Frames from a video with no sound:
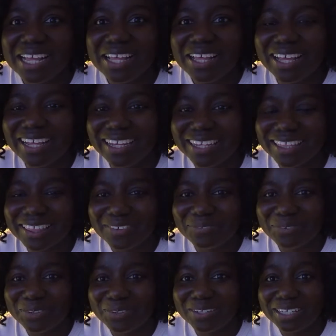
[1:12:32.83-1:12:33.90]

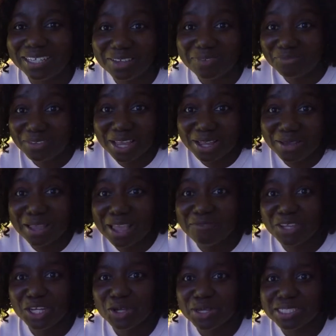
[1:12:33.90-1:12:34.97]
a
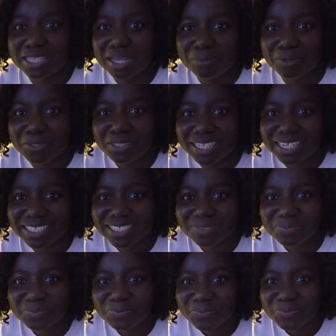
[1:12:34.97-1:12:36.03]
video is uploaded.
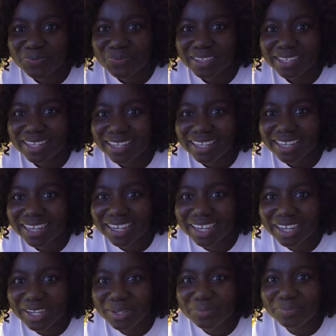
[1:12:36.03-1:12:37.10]

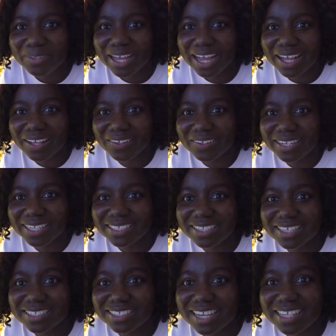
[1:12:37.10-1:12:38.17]
How is
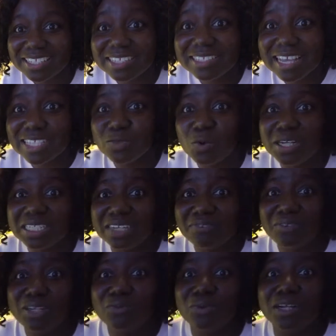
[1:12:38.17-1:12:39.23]
the taste? It tastes
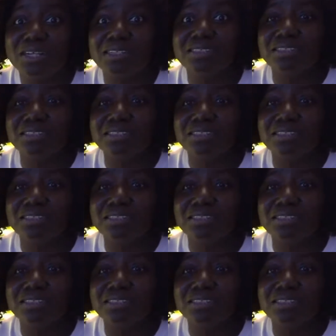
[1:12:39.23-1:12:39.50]
wonderfully well.